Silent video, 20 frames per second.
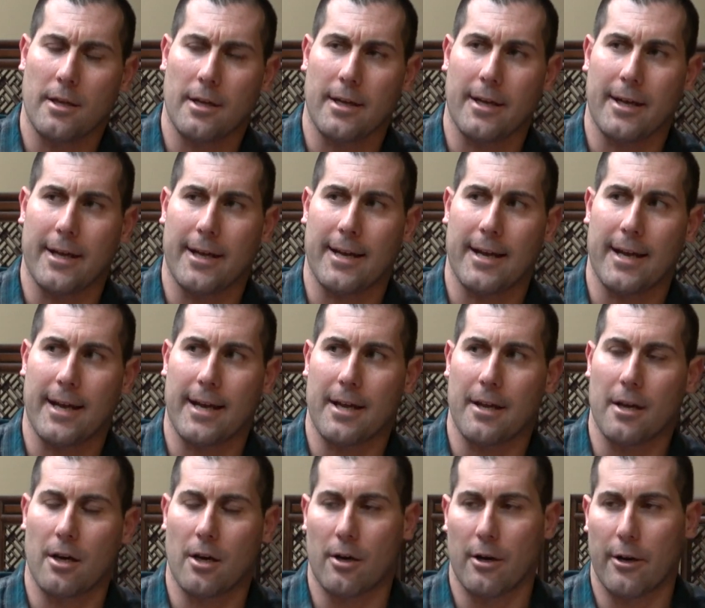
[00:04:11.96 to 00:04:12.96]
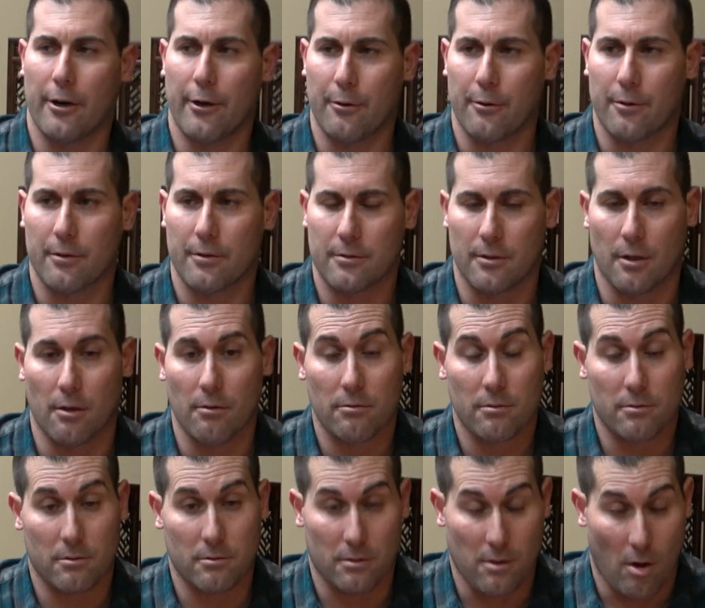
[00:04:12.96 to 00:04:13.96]
And I go, oh,
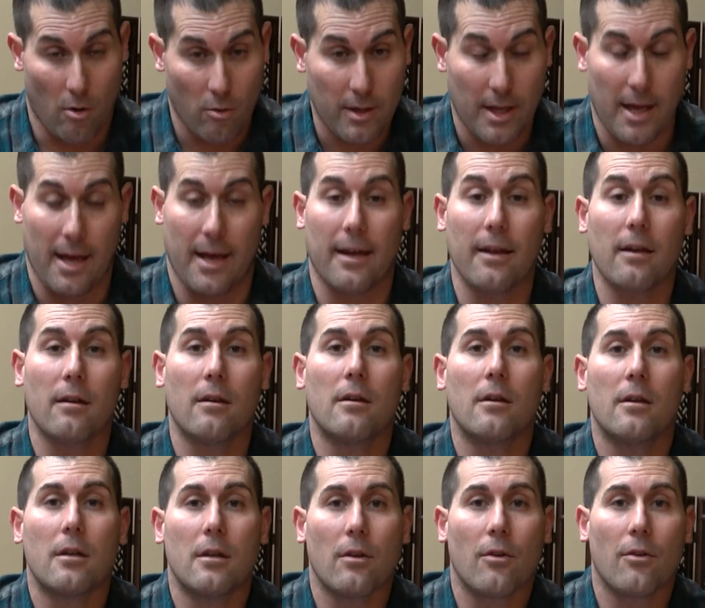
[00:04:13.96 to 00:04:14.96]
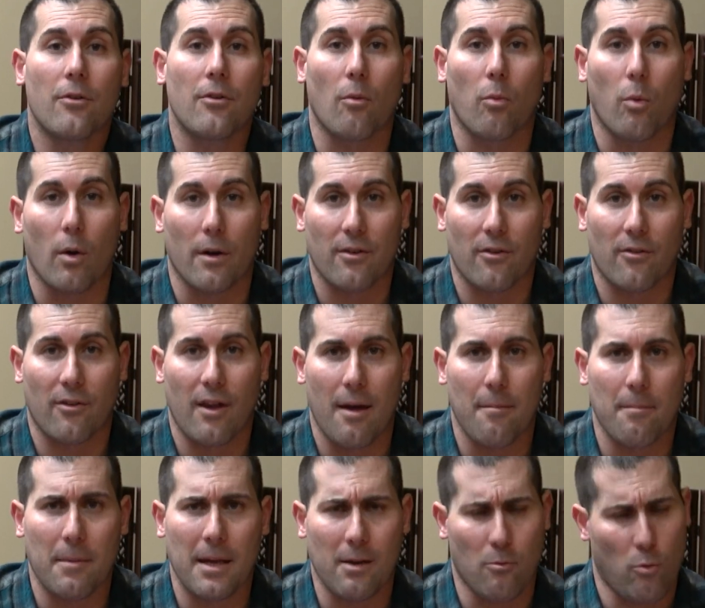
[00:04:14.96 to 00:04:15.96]
okay. So what does
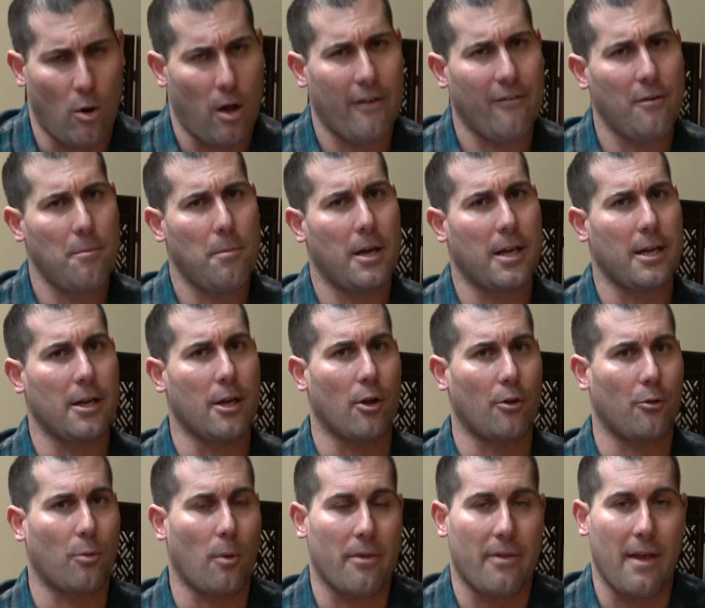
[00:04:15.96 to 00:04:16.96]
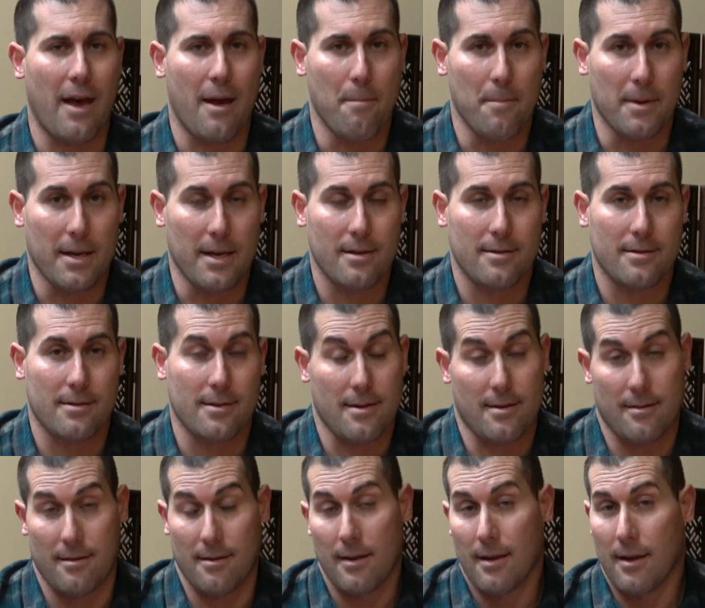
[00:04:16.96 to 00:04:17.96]
that mean? Well, everybody knows what that means.
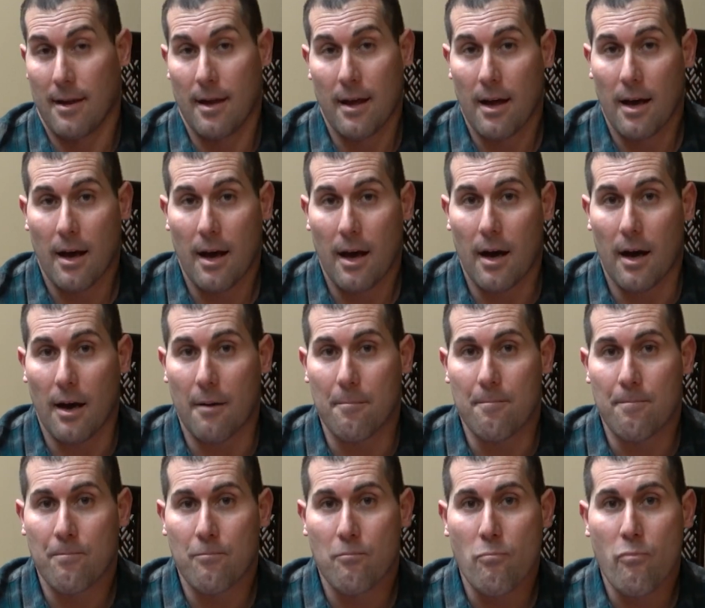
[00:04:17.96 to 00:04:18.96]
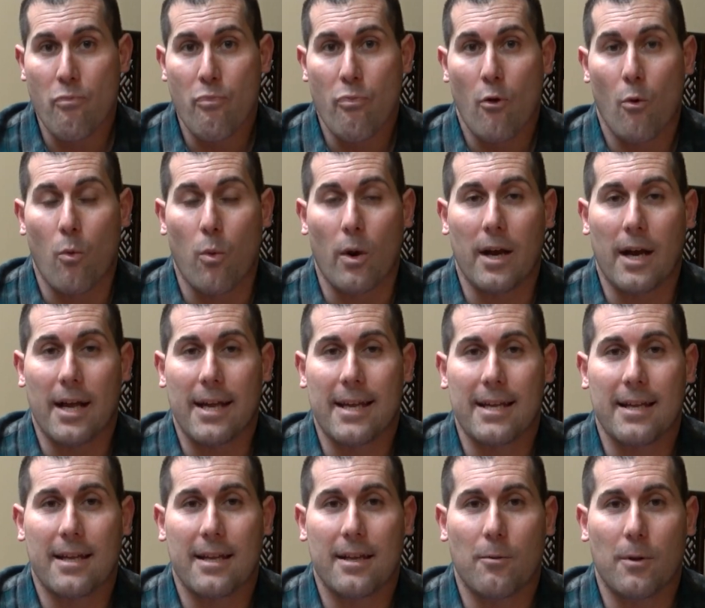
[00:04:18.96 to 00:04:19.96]
And
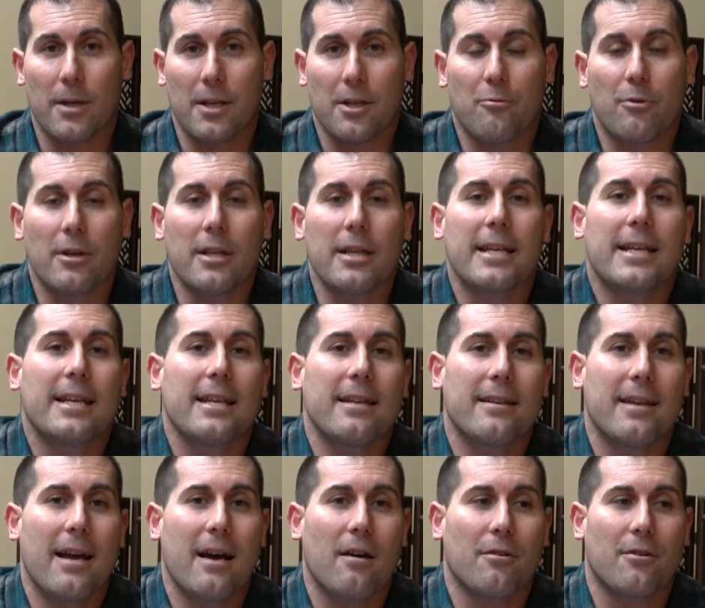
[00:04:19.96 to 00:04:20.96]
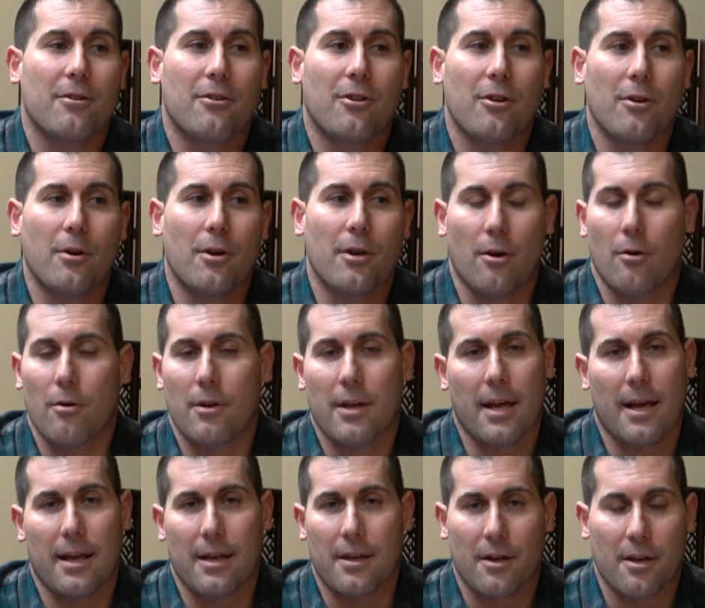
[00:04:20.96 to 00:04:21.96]
when you really get down to it,
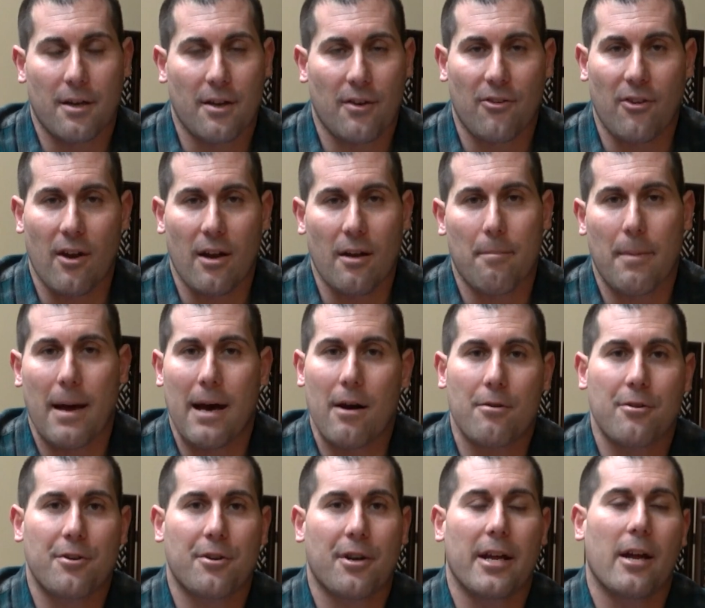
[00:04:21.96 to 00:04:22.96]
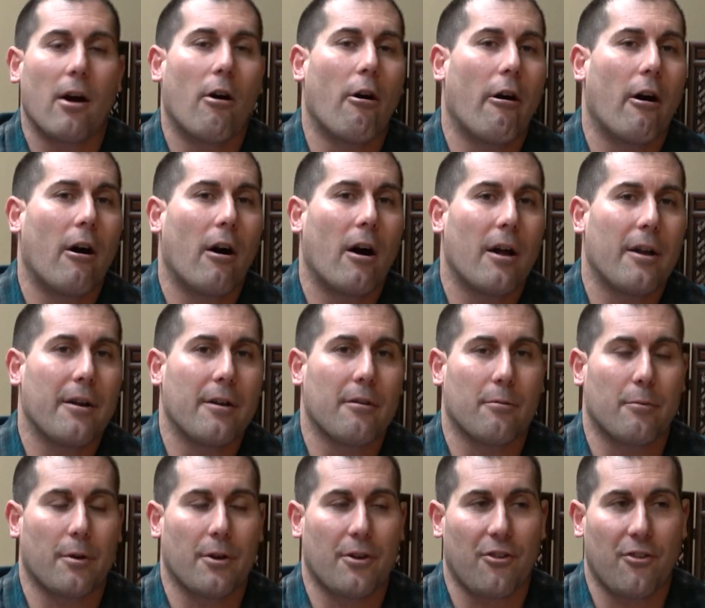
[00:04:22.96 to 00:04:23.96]
okay, you're going to set a boundary on
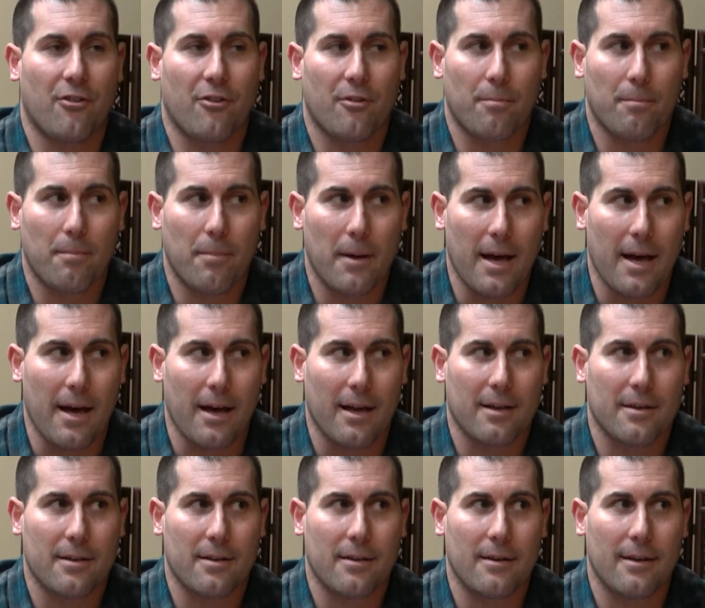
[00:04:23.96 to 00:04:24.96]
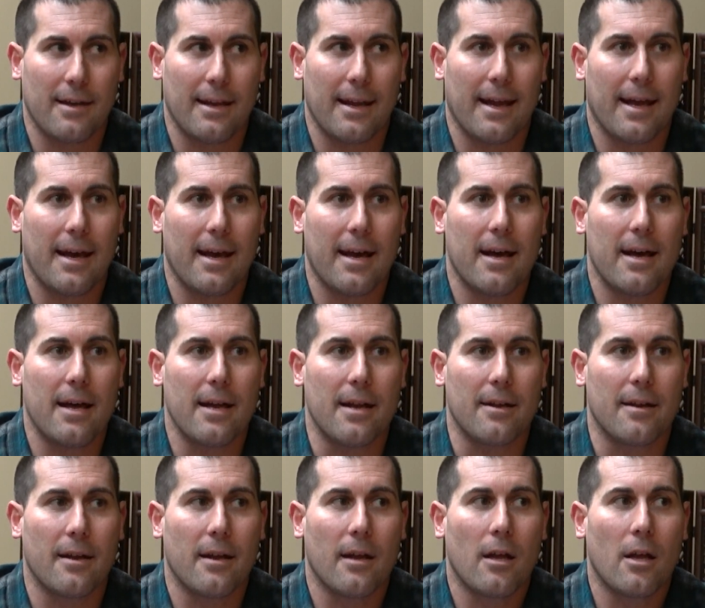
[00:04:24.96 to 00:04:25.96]
respect.
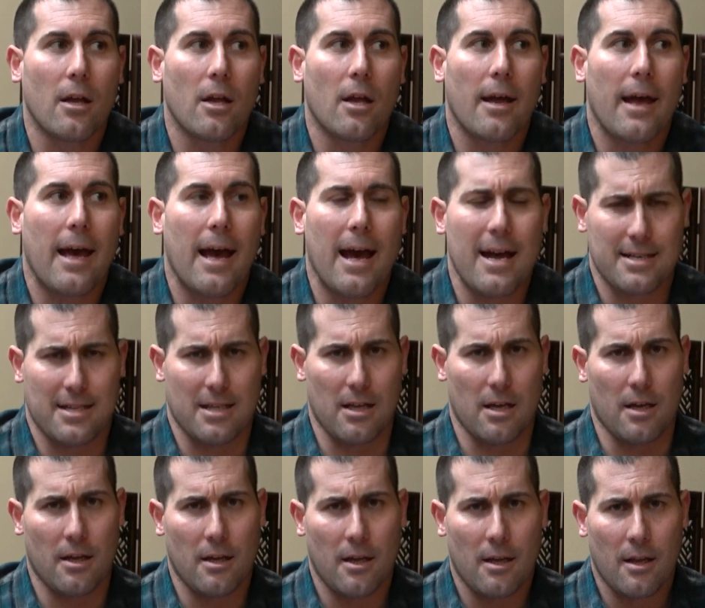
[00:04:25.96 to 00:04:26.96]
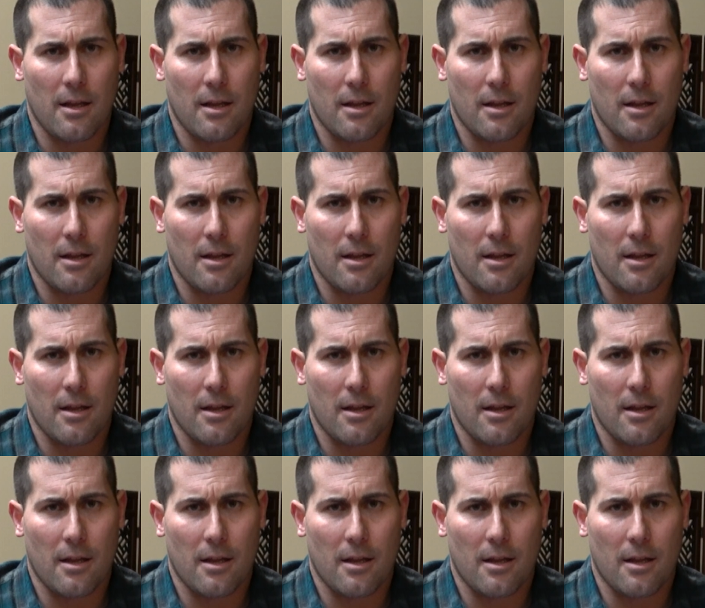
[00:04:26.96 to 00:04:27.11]
And as the